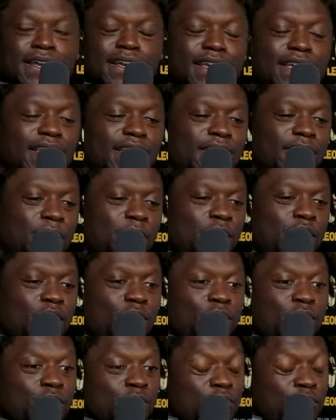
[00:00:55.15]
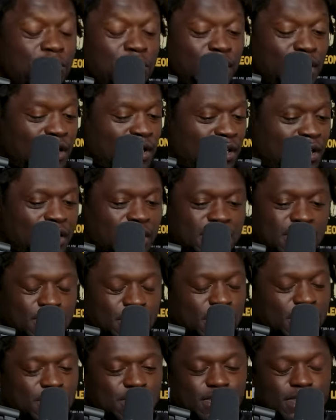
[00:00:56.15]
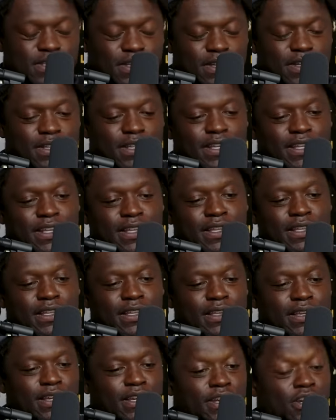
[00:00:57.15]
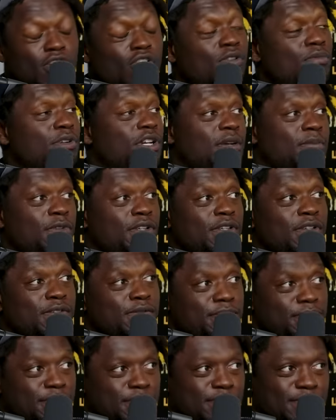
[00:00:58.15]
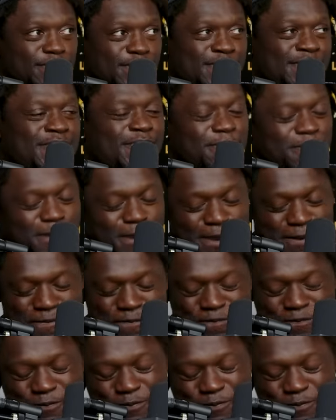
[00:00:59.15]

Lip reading: And me and Nick, somebody else, we talking, and then Kobe come in. Right.